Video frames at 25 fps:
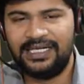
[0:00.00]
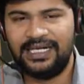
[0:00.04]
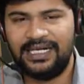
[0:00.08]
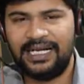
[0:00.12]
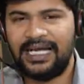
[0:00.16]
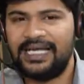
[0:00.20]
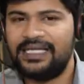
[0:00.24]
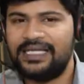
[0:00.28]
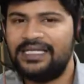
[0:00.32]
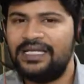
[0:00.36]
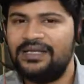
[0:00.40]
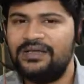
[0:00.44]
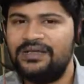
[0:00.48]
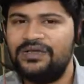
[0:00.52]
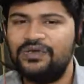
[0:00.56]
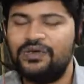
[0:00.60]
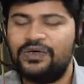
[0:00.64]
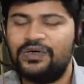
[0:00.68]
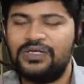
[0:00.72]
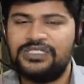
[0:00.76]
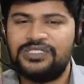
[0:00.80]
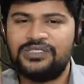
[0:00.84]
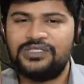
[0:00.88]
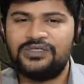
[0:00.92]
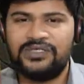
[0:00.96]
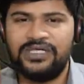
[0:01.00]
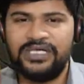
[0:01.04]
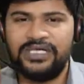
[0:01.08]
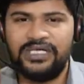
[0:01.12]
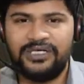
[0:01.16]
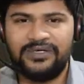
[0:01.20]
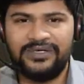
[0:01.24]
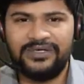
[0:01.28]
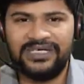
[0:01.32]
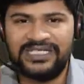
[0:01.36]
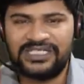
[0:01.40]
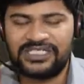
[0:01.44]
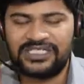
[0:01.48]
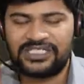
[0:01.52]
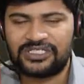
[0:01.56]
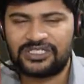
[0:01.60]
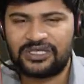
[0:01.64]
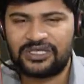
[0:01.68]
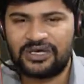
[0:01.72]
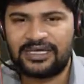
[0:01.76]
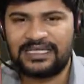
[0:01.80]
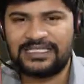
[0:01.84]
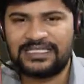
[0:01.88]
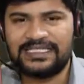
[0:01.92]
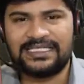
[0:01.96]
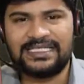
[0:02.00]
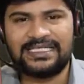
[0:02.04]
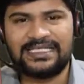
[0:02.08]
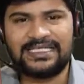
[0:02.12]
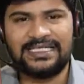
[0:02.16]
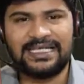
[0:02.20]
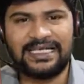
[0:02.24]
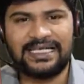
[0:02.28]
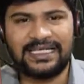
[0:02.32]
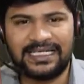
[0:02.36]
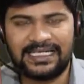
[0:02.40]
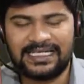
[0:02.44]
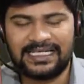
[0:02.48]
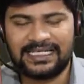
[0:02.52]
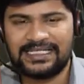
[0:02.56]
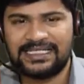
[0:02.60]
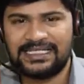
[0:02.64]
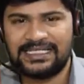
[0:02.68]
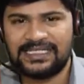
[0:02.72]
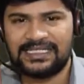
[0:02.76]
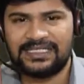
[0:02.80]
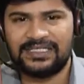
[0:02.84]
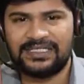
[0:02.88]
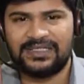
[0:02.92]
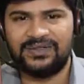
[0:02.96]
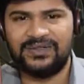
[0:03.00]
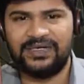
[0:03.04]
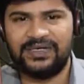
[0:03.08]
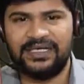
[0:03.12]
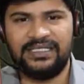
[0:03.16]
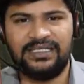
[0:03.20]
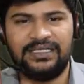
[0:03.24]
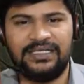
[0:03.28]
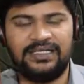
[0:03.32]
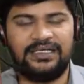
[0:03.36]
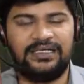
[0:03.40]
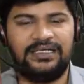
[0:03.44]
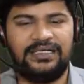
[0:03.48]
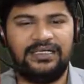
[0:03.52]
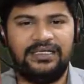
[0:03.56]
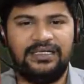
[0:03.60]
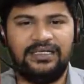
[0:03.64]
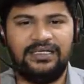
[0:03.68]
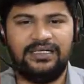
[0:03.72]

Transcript: and then you also need to install certain editors so either